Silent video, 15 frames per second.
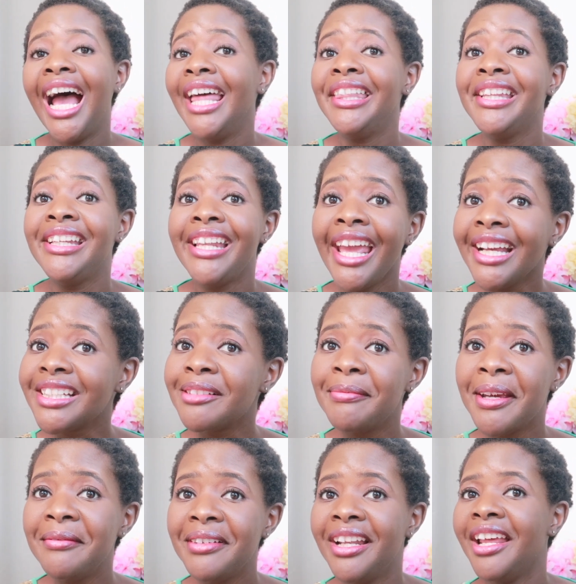And the next
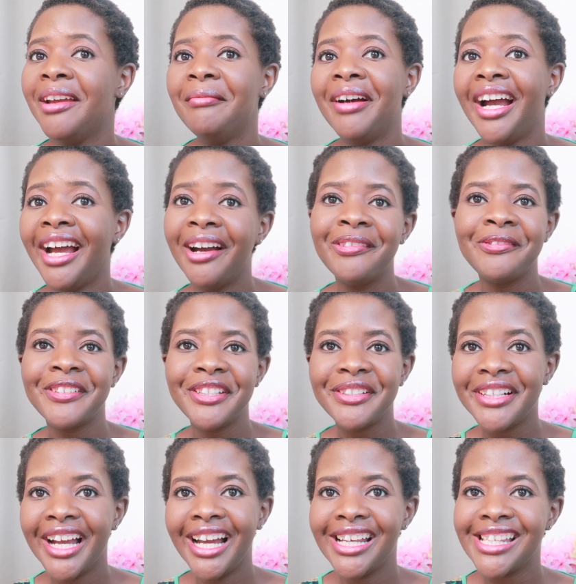baby name I have for you
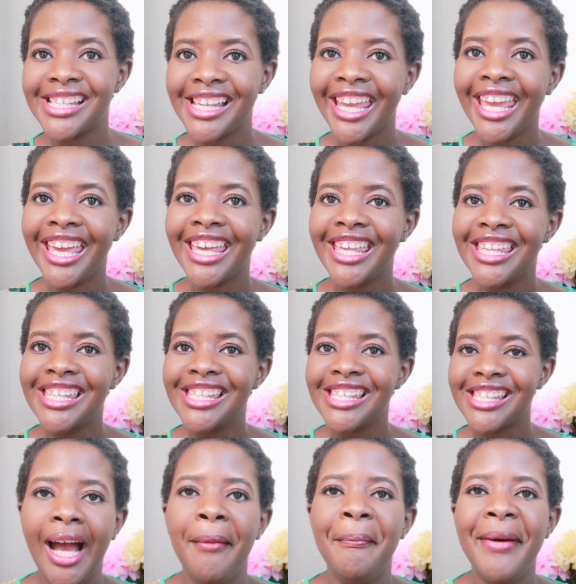guys
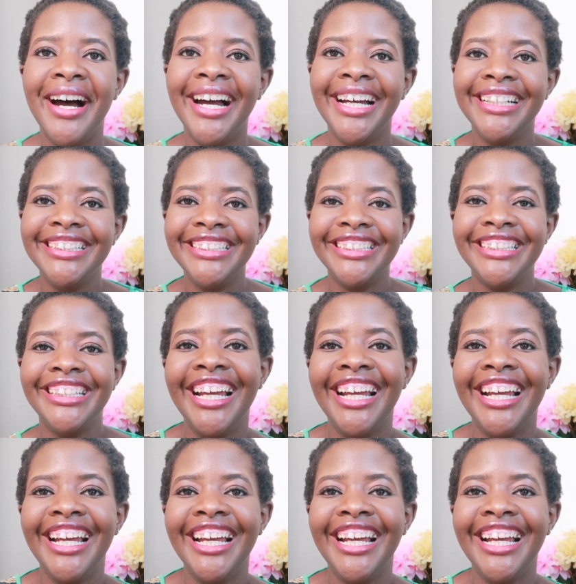is Aman.